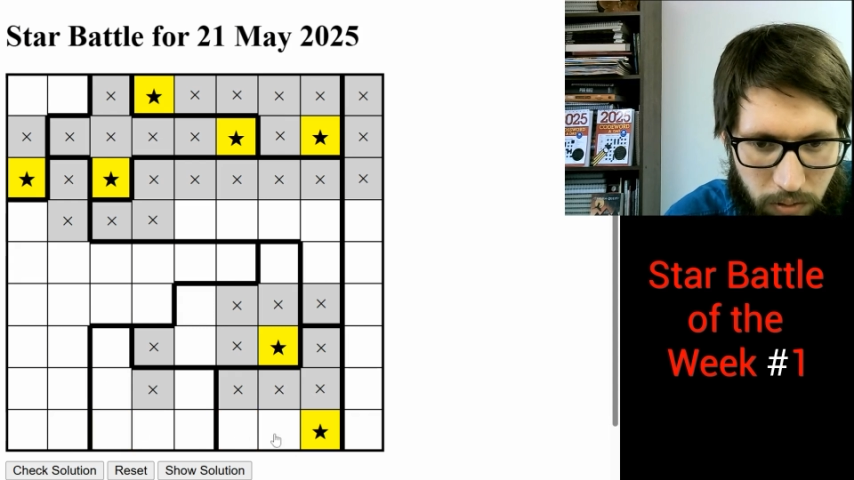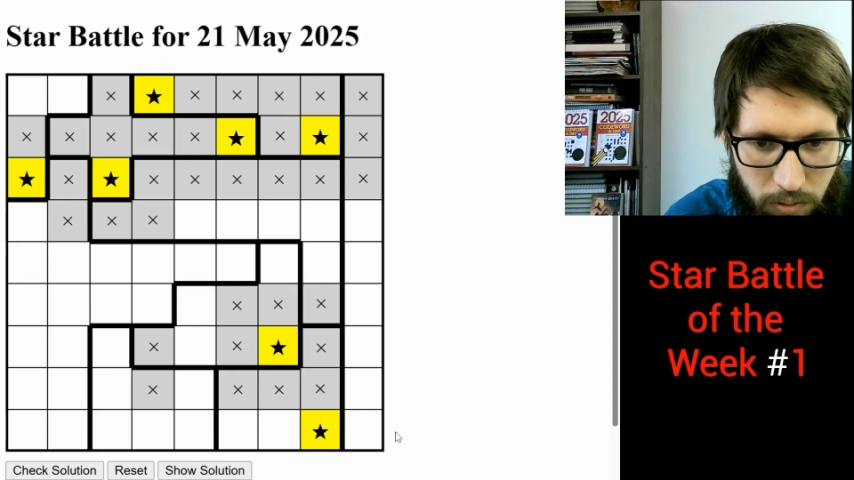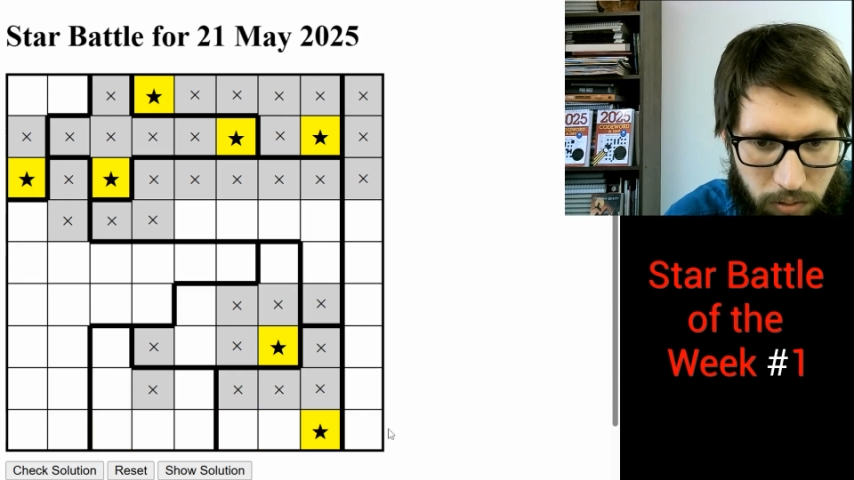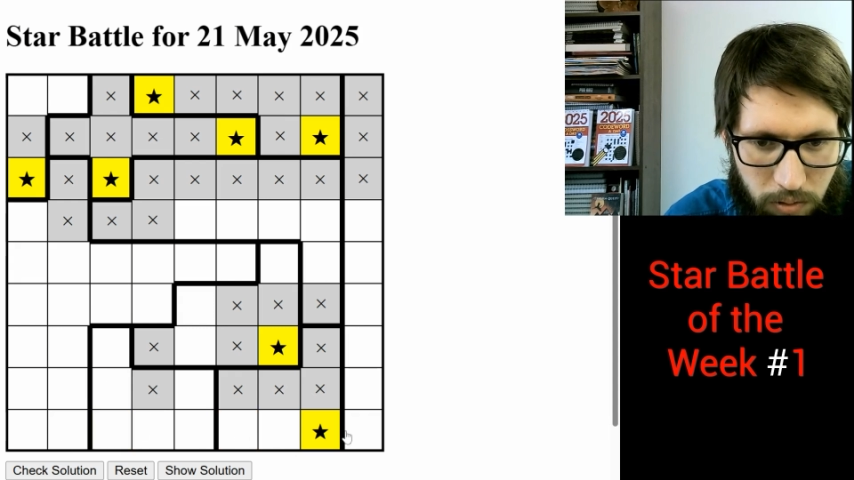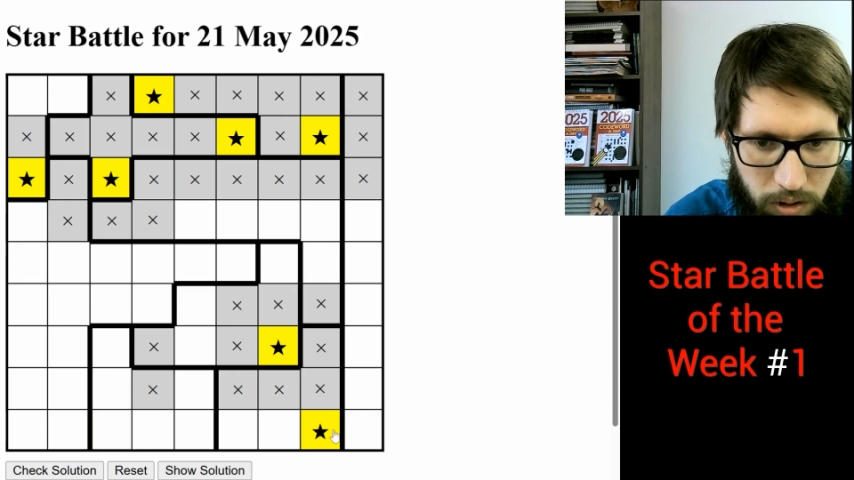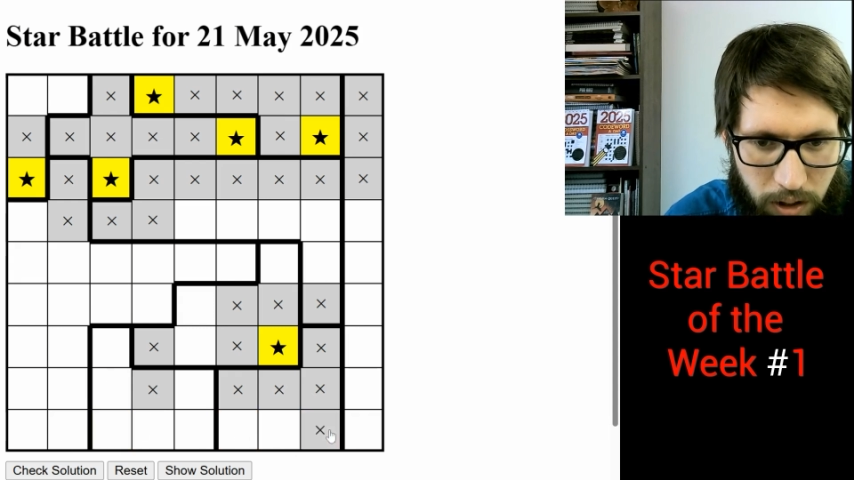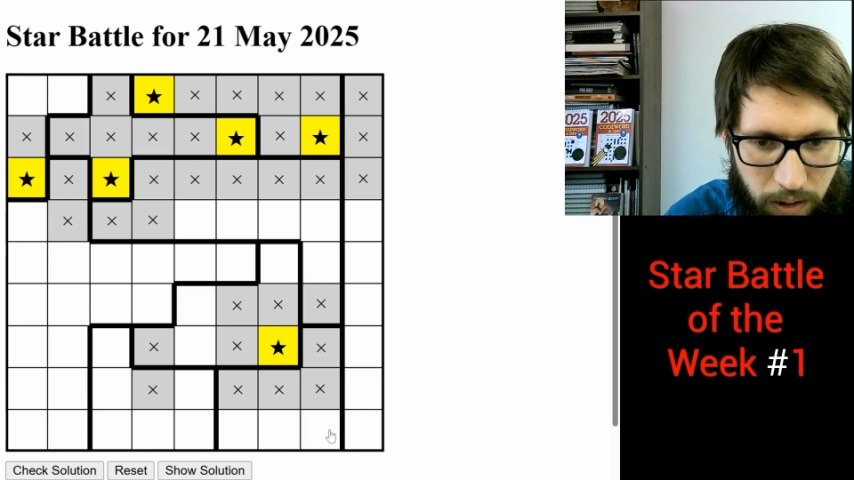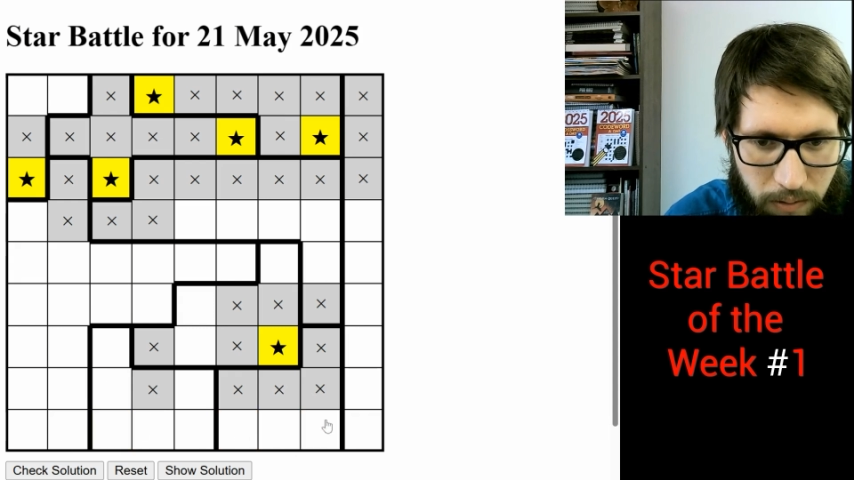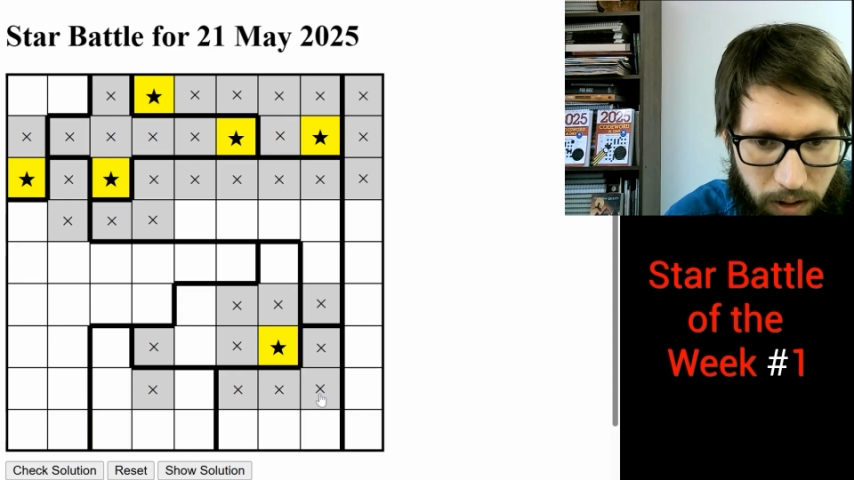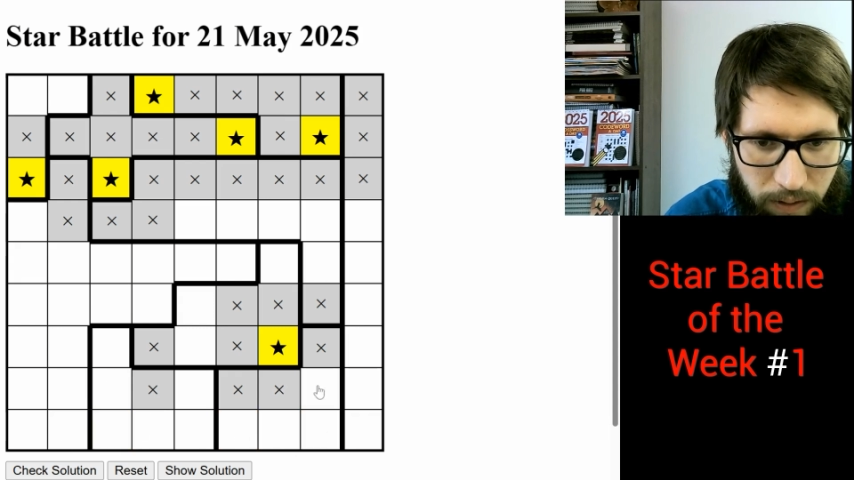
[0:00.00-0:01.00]
also,
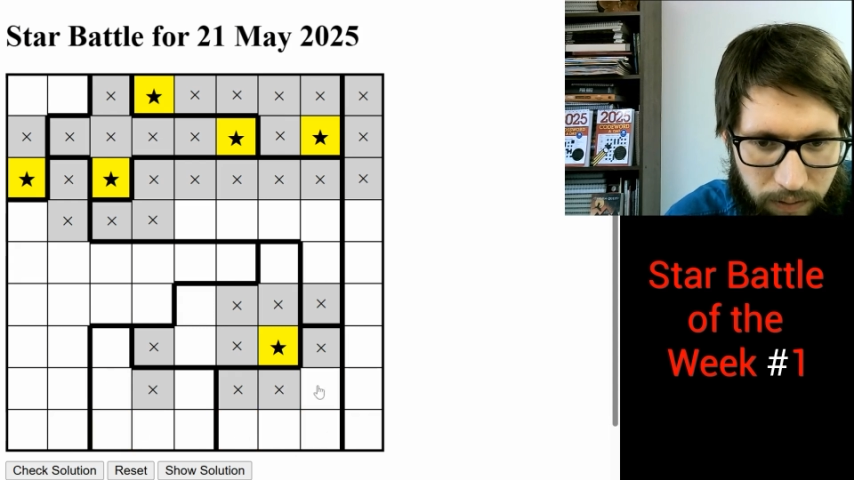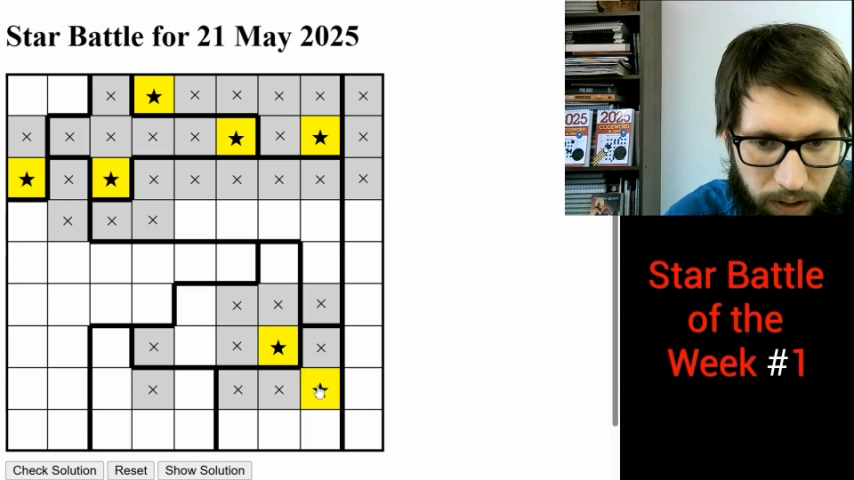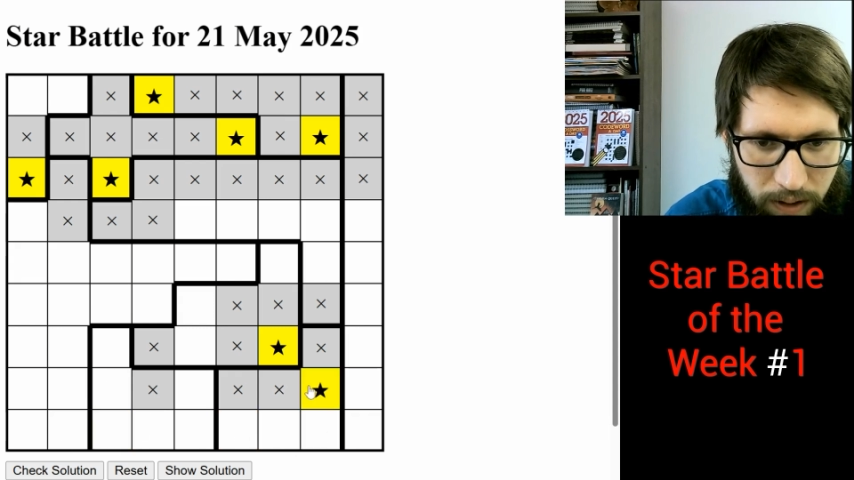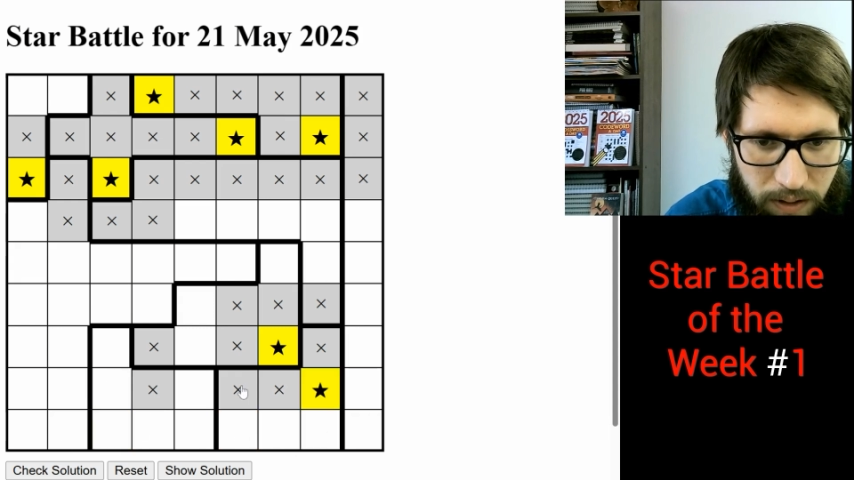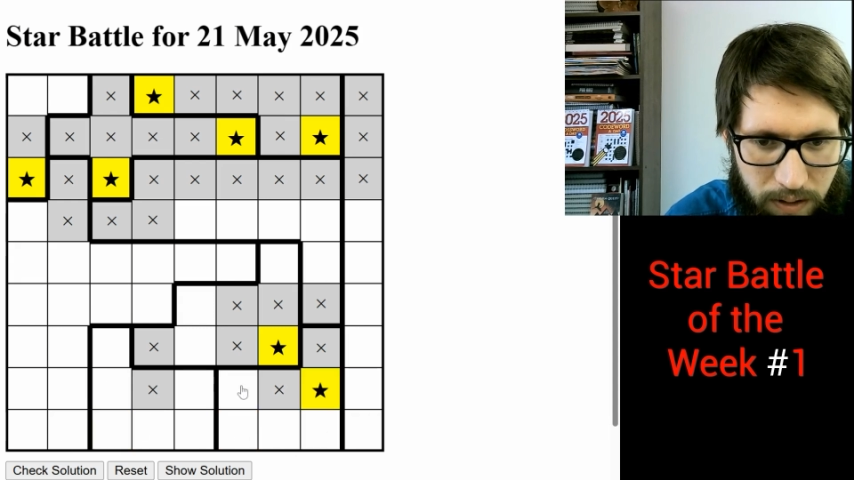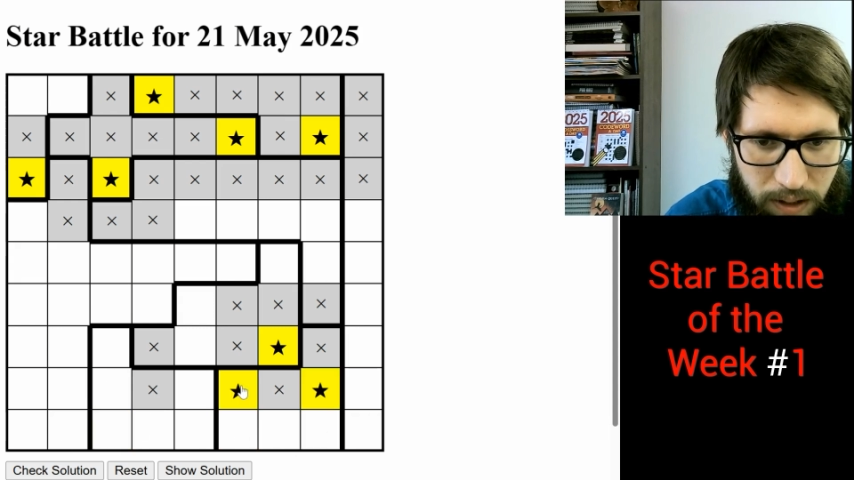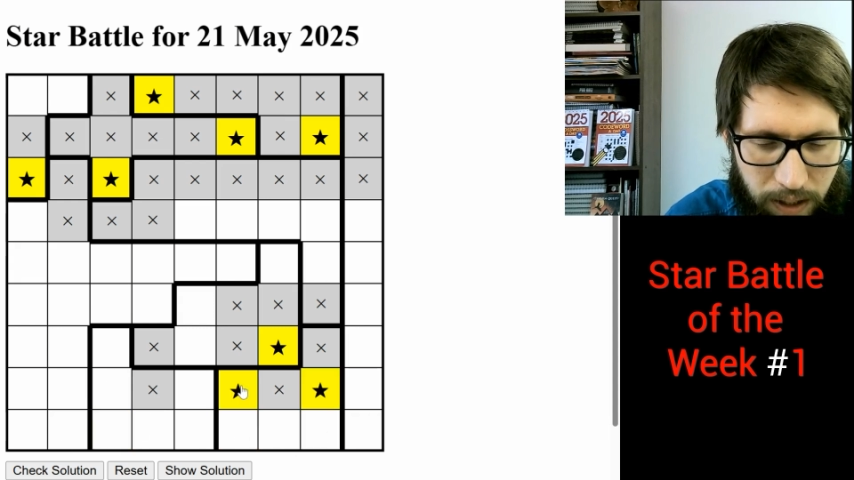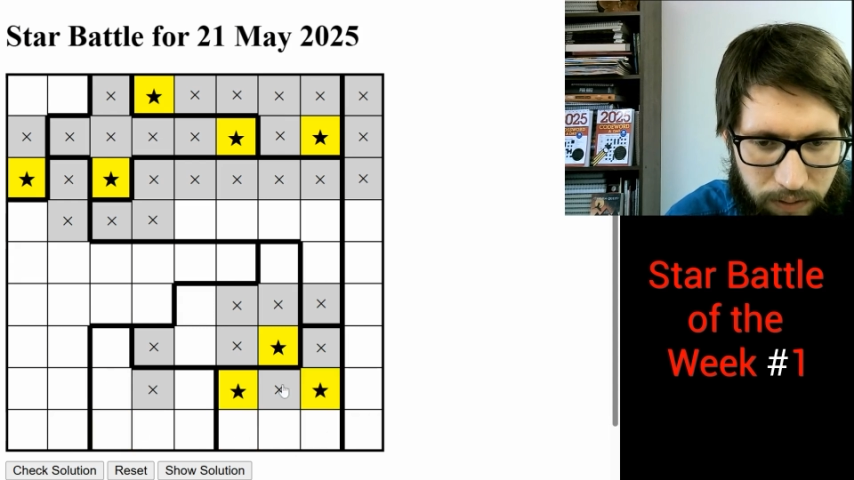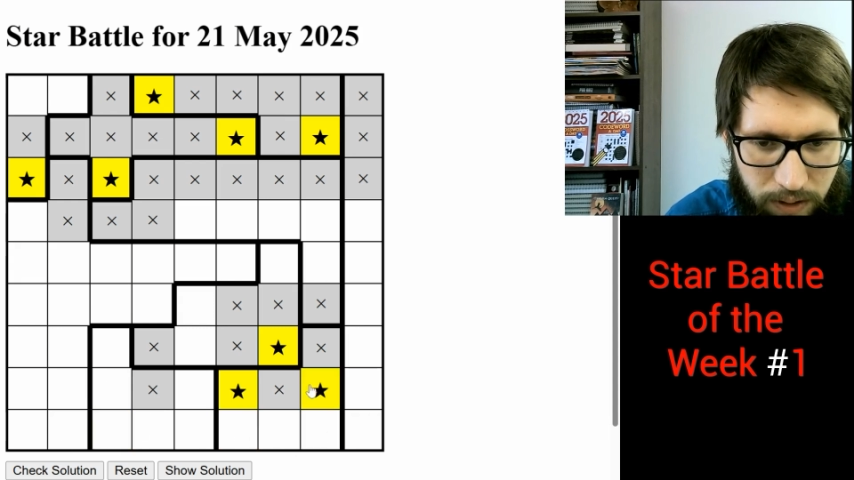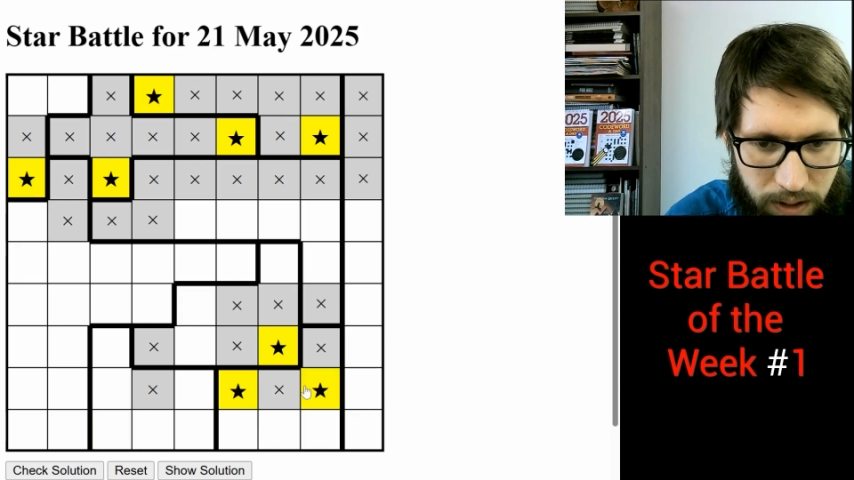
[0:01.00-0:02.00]
I think,
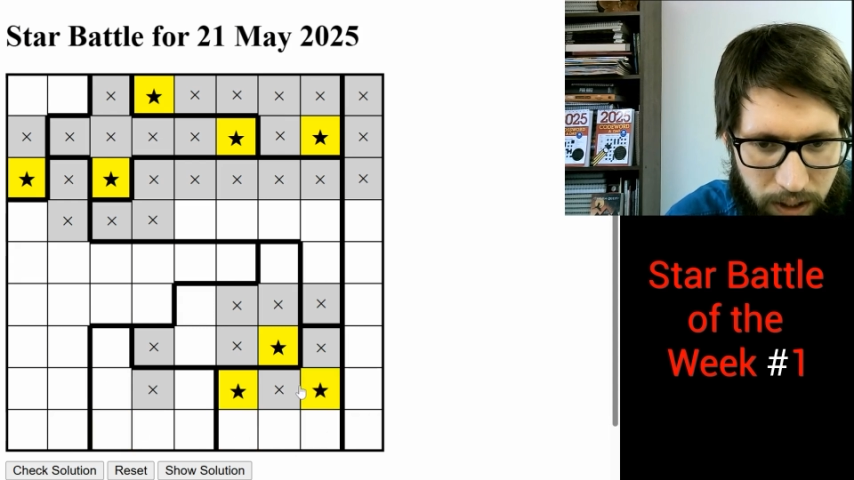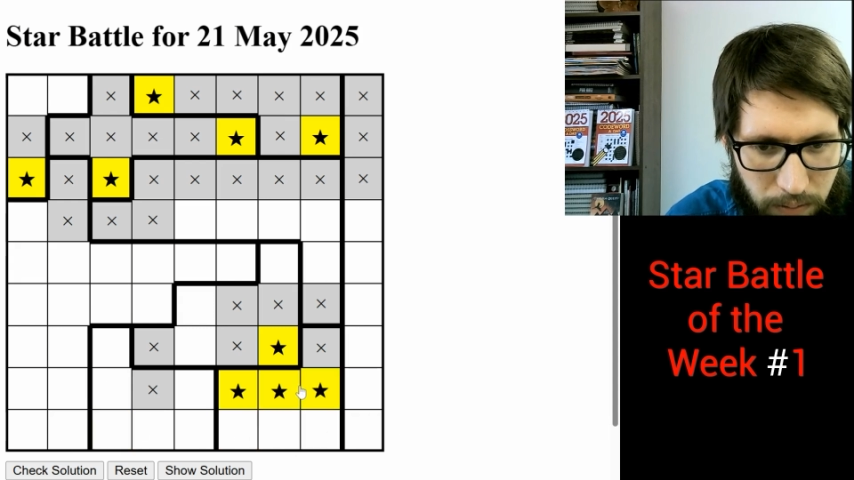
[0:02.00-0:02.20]
safely say...